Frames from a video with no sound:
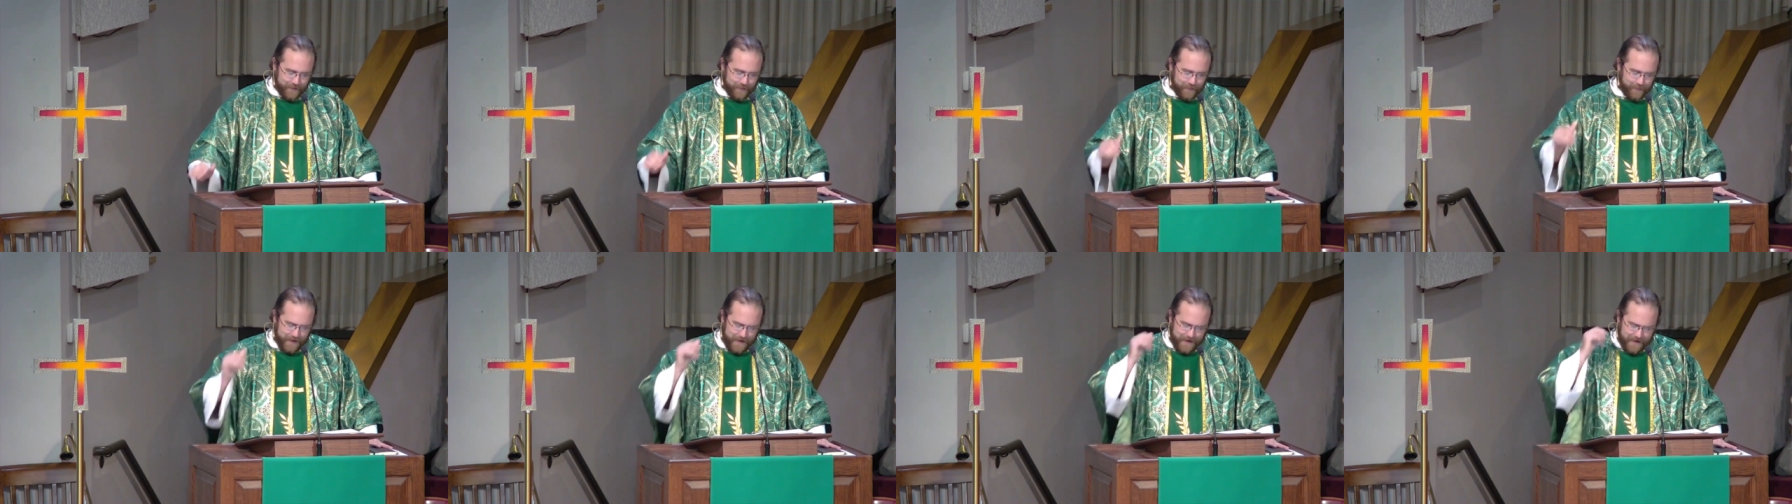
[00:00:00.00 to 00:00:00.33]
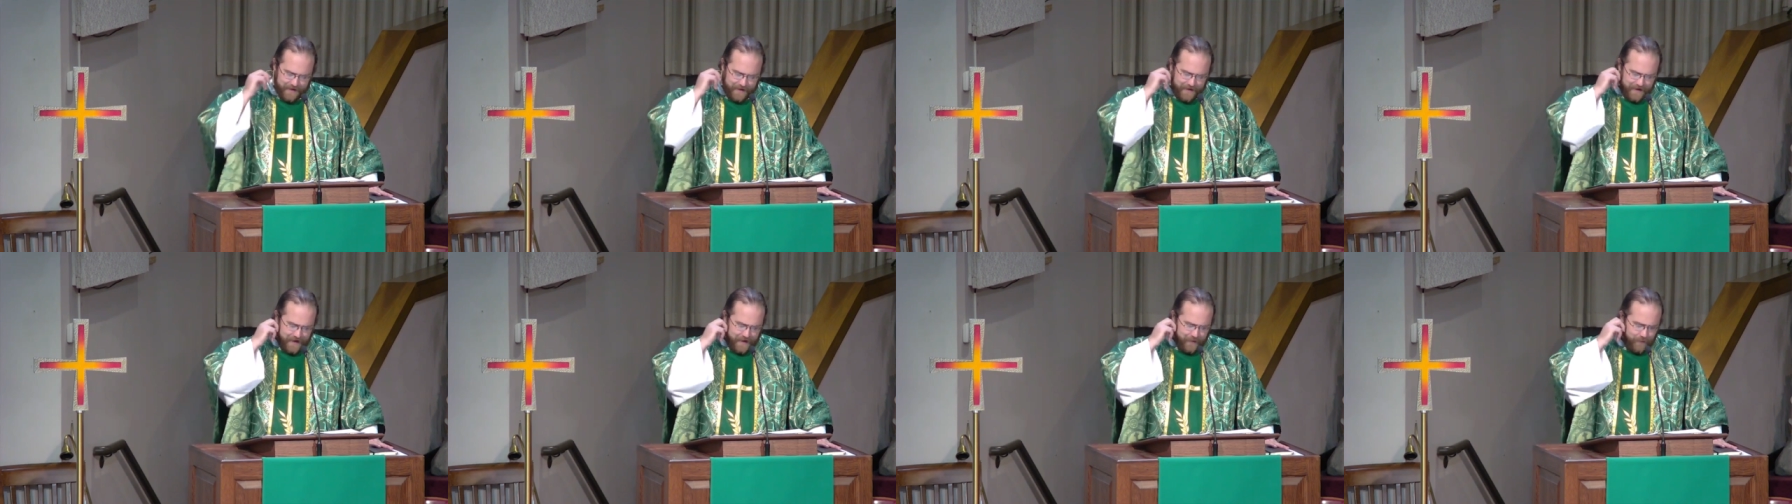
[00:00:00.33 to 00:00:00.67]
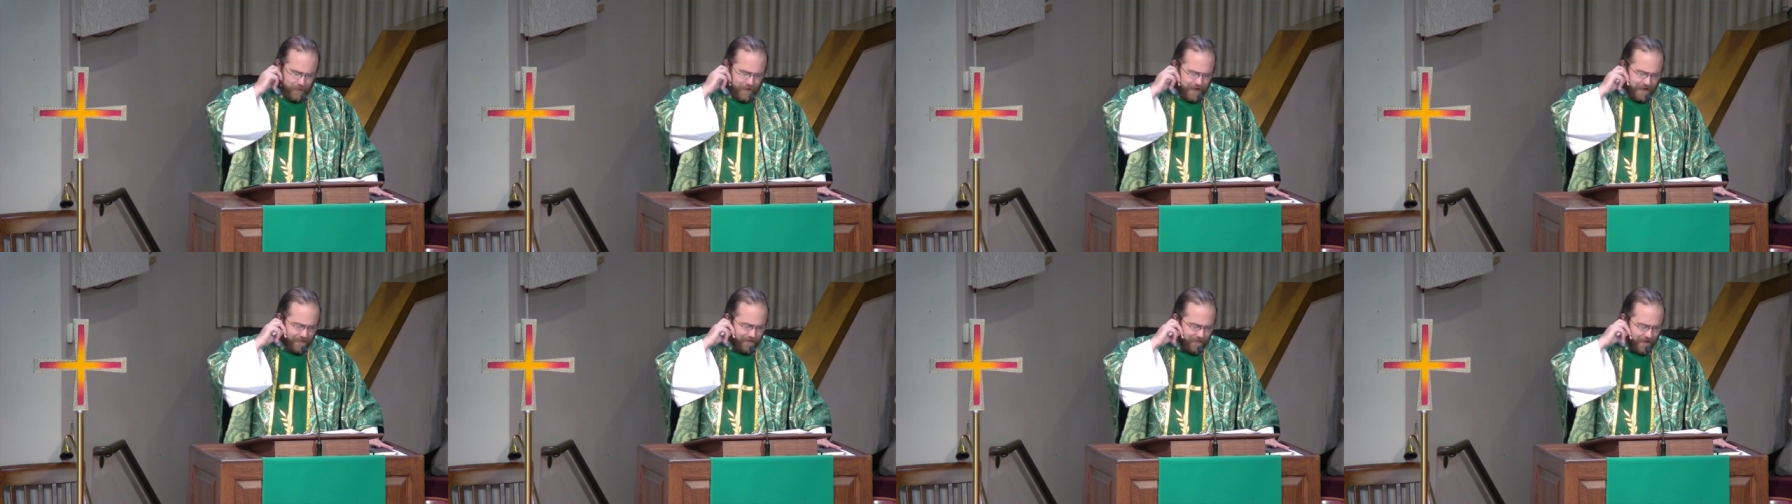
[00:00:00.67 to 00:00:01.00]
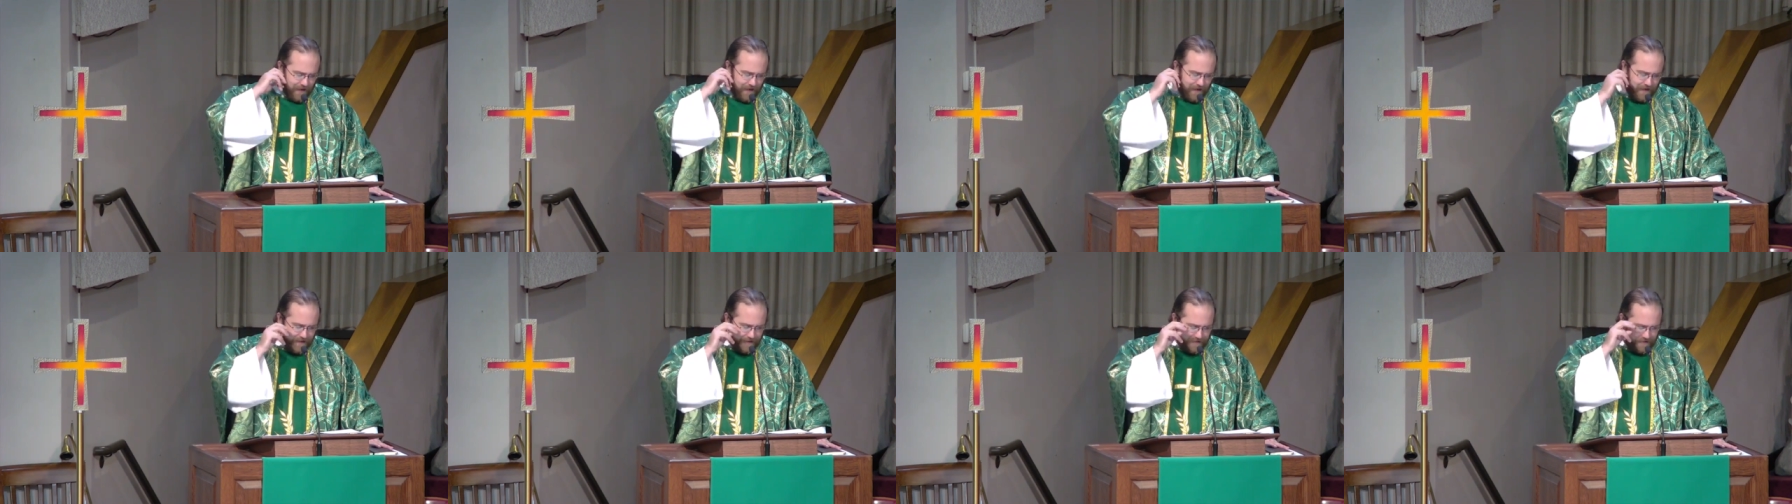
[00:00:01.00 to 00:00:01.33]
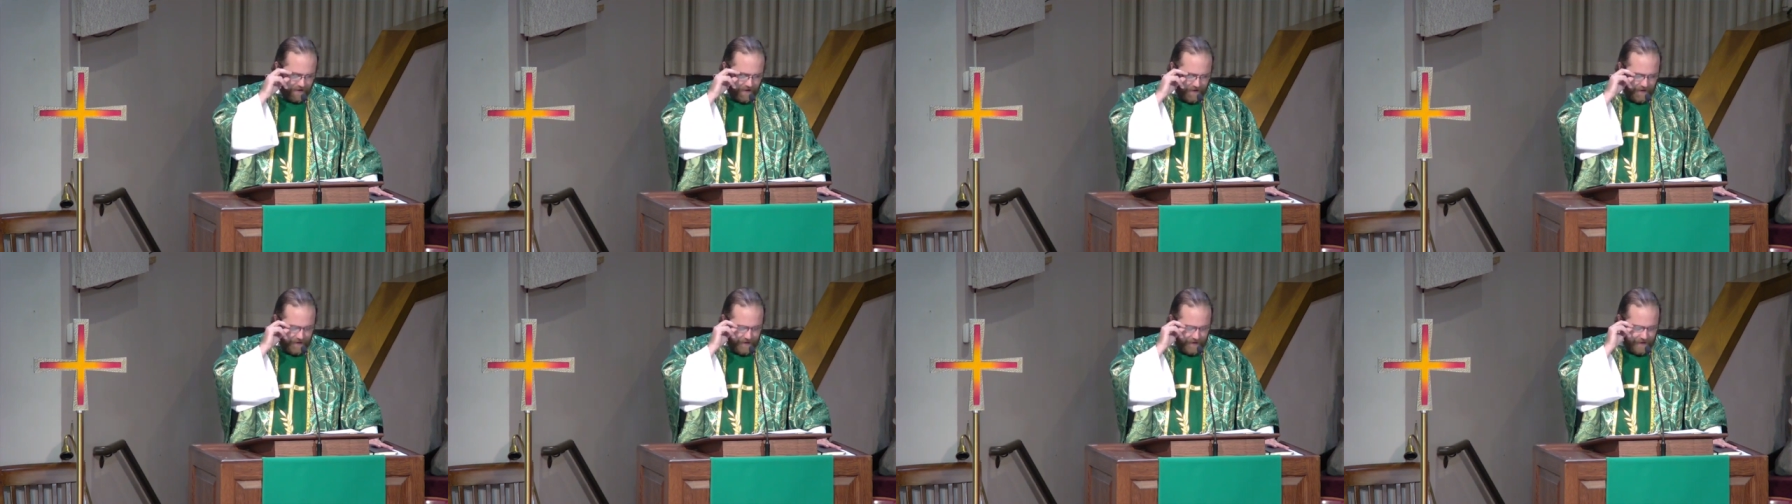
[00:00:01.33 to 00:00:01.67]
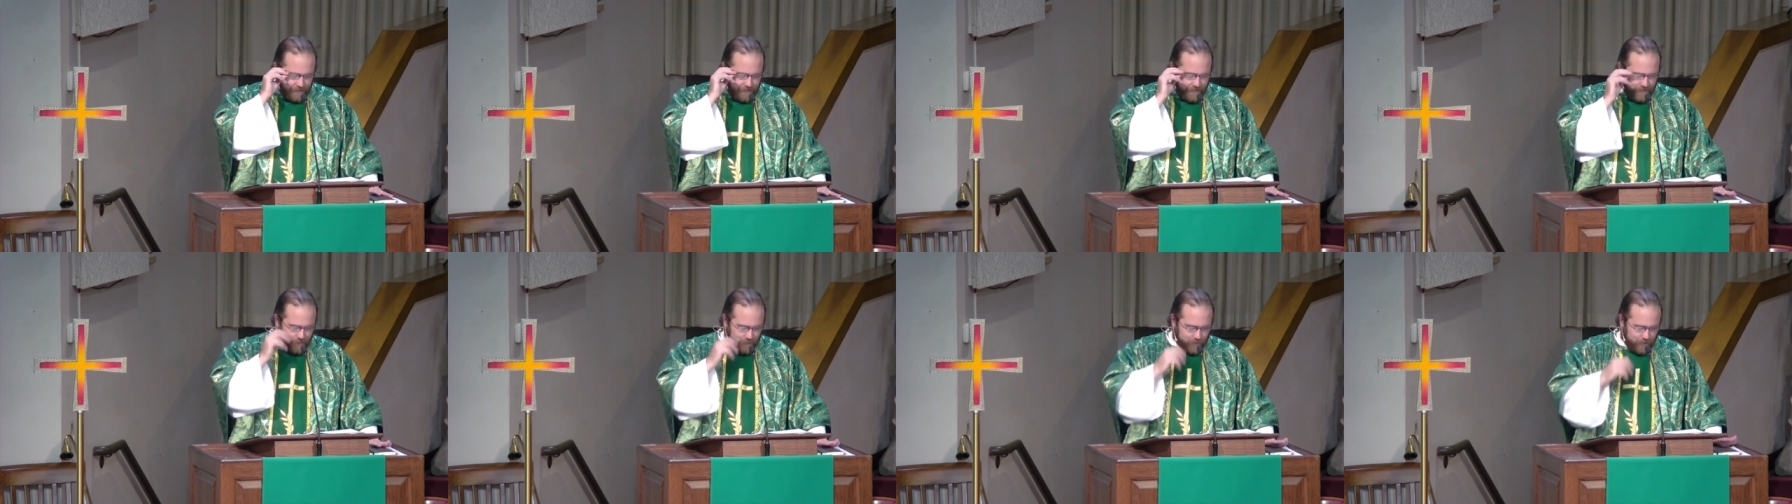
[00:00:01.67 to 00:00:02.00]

but whatever I had done, it was